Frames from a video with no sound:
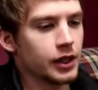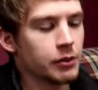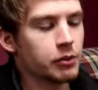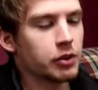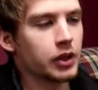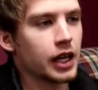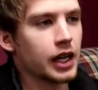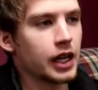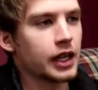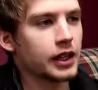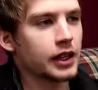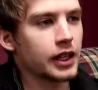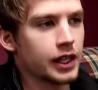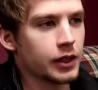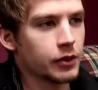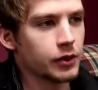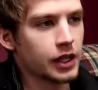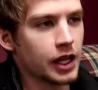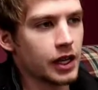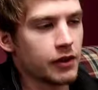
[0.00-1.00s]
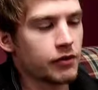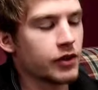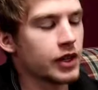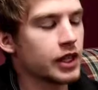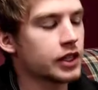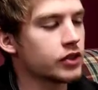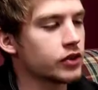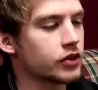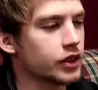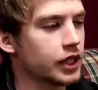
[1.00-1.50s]
implying that he would gain
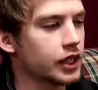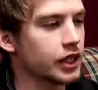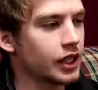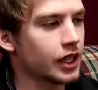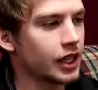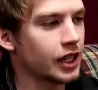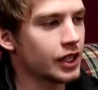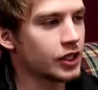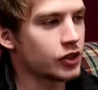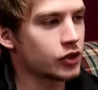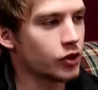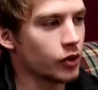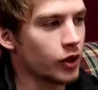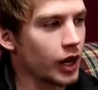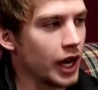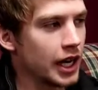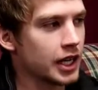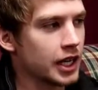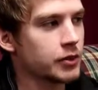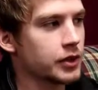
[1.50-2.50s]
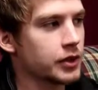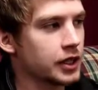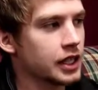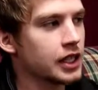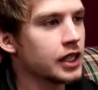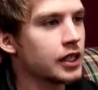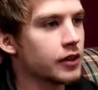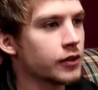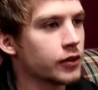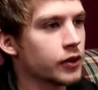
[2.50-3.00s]
victory. So Adam and
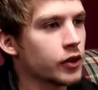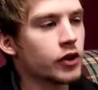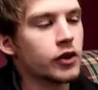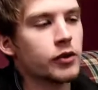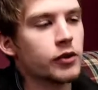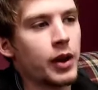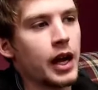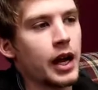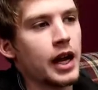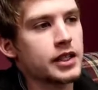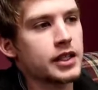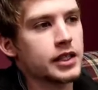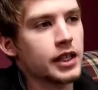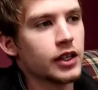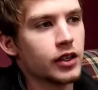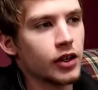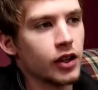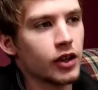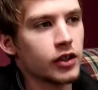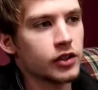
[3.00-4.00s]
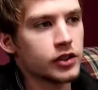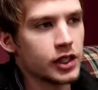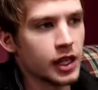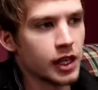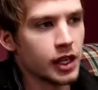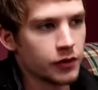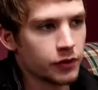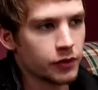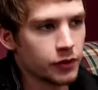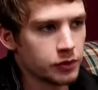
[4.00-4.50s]
Eve could have passed that knowledge
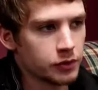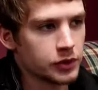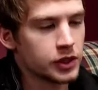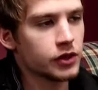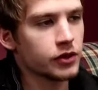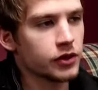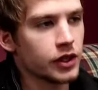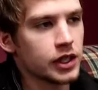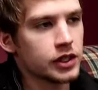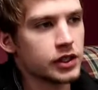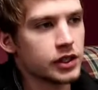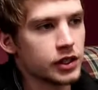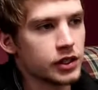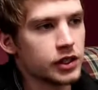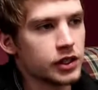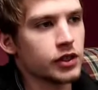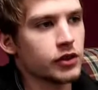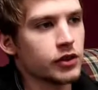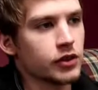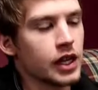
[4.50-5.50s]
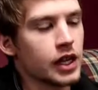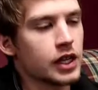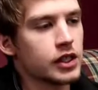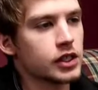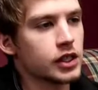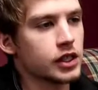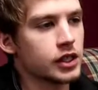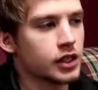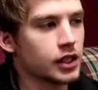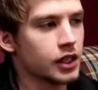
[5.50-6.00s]
down from generation to
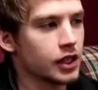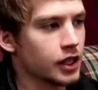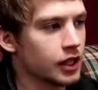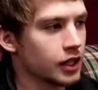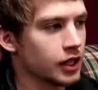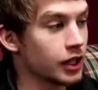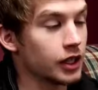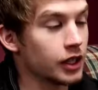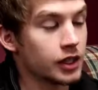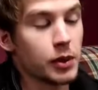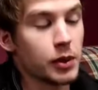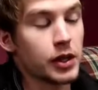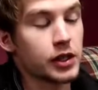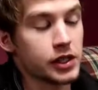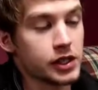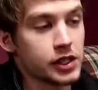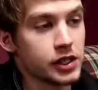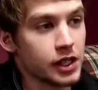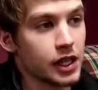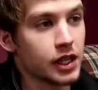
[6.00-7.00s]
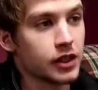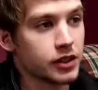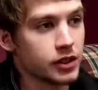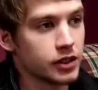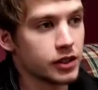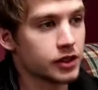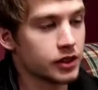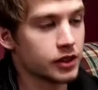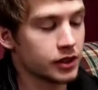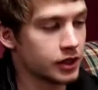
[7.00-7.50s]
generation, especially
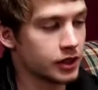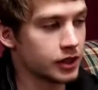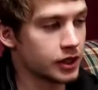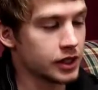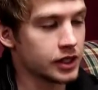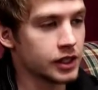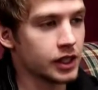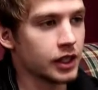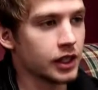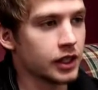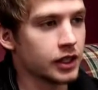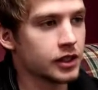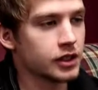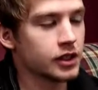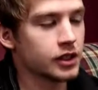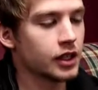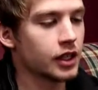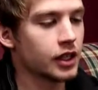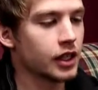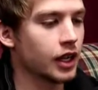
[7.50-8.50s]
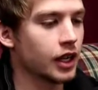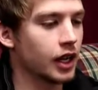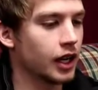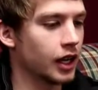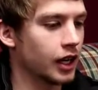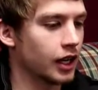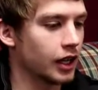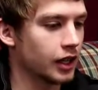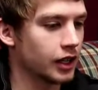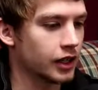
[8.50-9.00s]
Seth descendants.
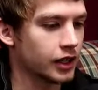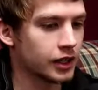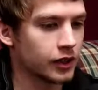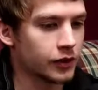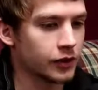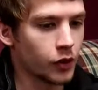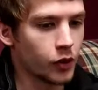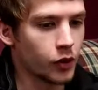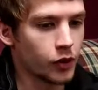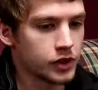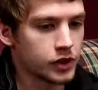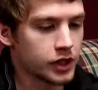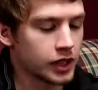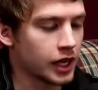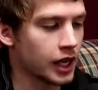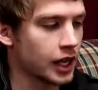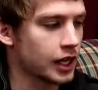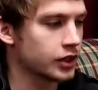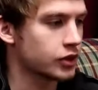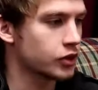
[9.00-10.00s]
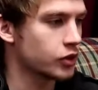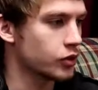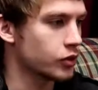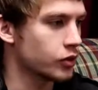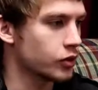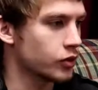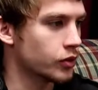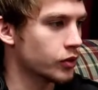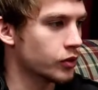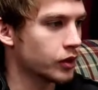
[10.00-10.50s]
Uh, and of course, it got
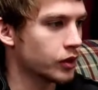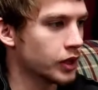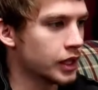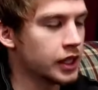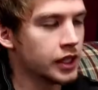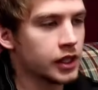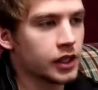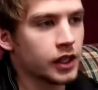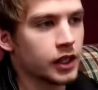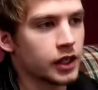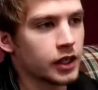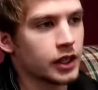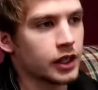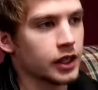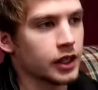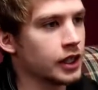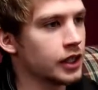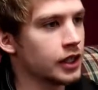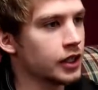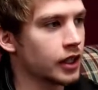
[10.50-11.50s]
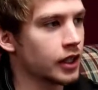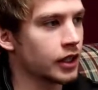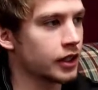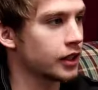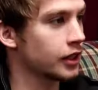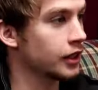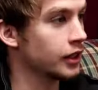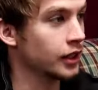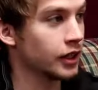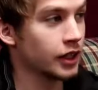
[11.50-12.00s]
to Enoch, and
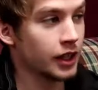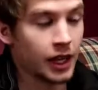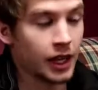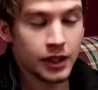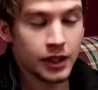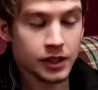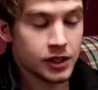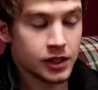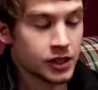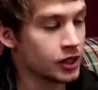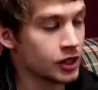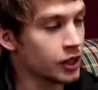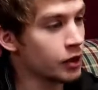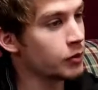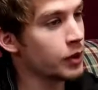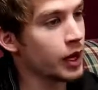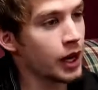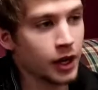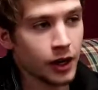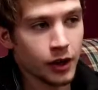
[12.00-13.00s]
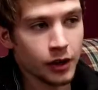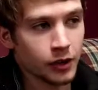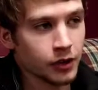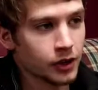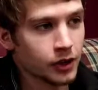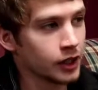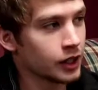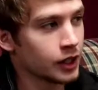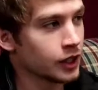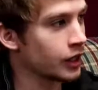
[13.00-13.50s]
Enoch
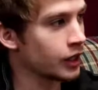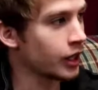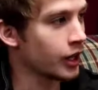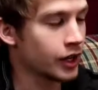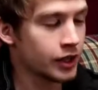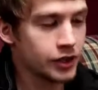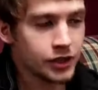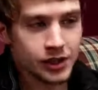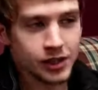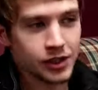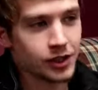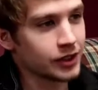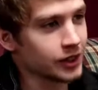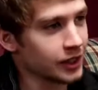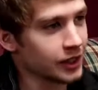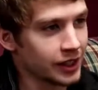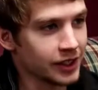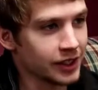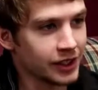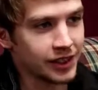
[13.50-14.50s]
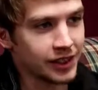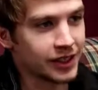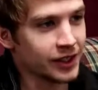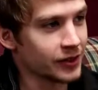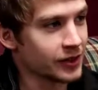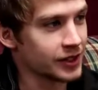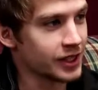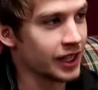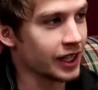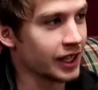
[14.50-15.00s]
somehow. God just looked at Enoch
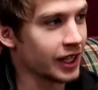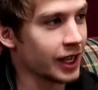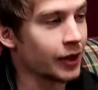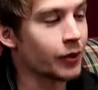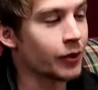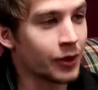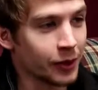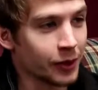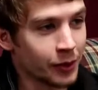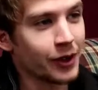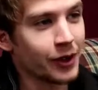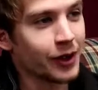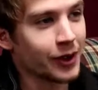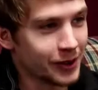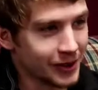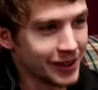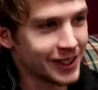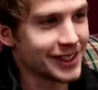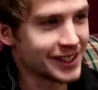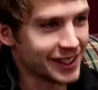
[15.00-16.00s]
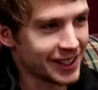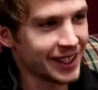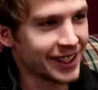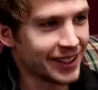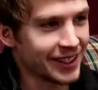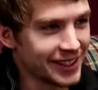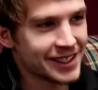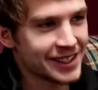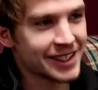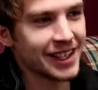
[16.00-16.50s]
and was like, I want to walk with this
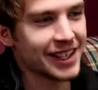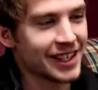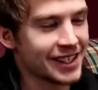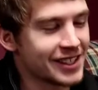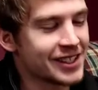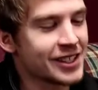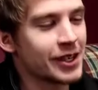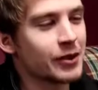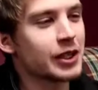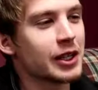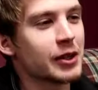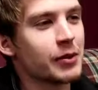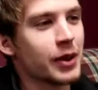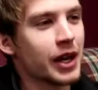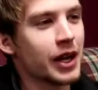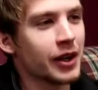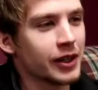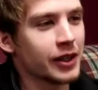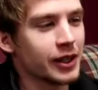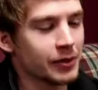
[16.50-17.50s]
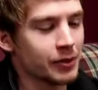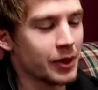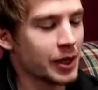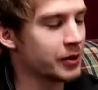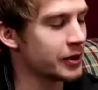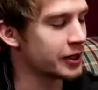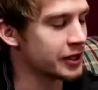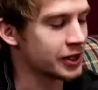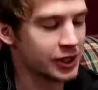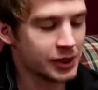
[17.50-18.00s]
guy. This guy, there's something about him.
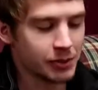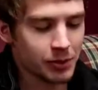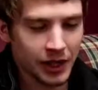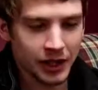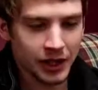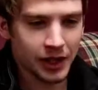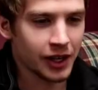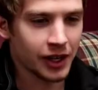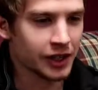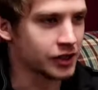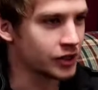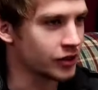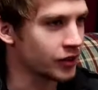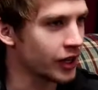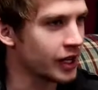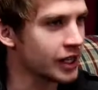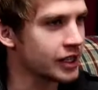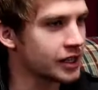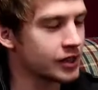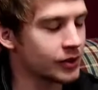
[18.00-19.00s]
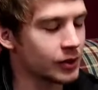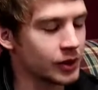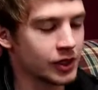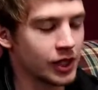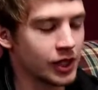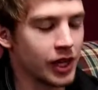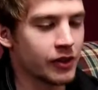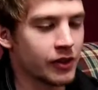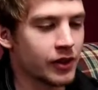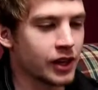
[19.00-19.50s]
Maybe it's just by God's grace,
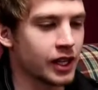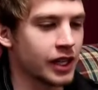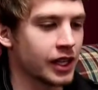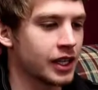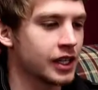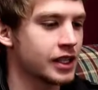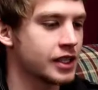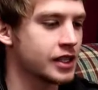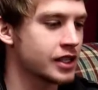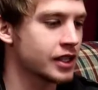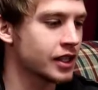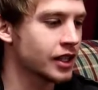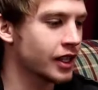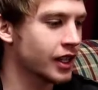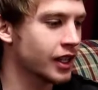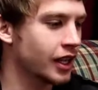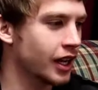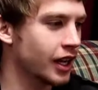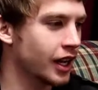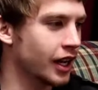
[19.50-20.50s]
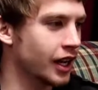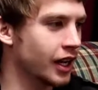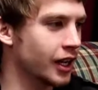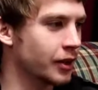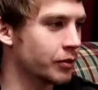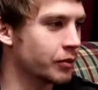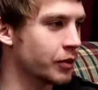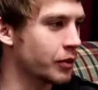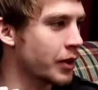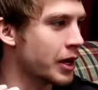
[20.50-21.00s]
which everything is,
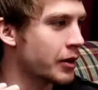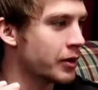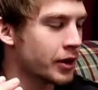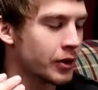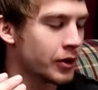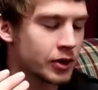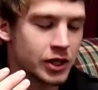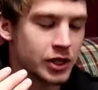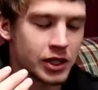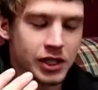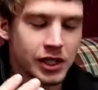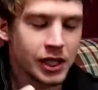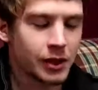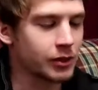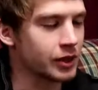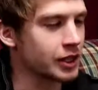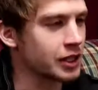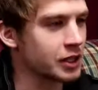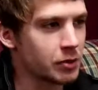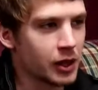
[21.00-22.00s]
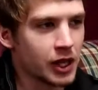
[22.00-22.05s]
uh, but maybe there was just something